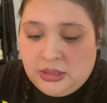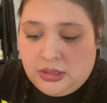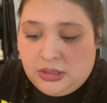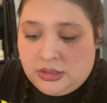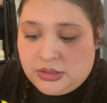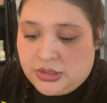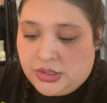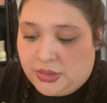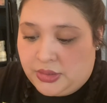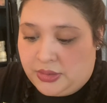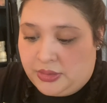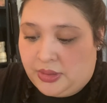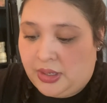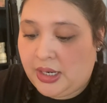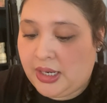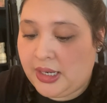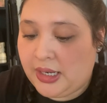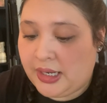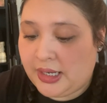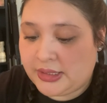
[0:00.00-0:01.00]
So
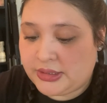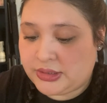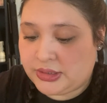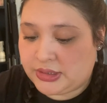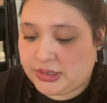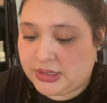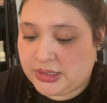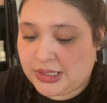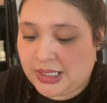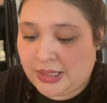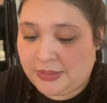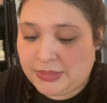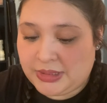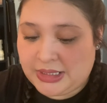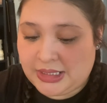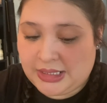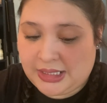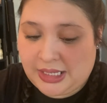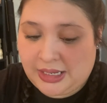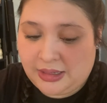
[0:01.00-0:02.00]
I took the time and
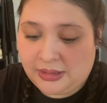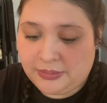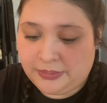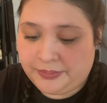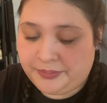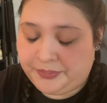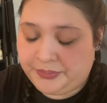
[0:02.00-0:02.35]
did that.